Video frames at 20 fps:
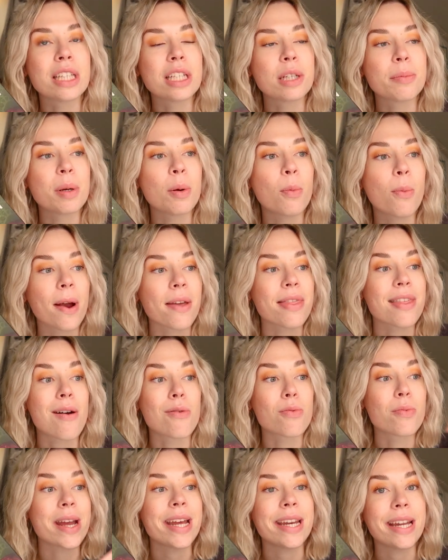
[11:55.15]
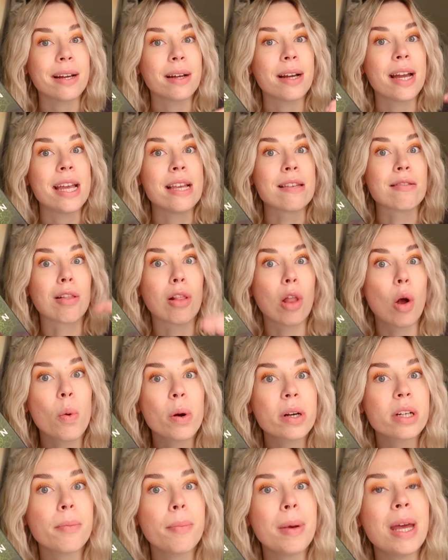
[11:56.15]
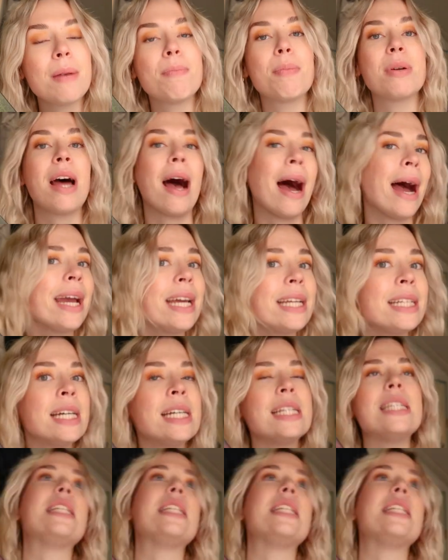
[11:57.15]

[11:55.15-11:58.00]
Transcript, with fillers: little bit where their rating is lowered a bit, but I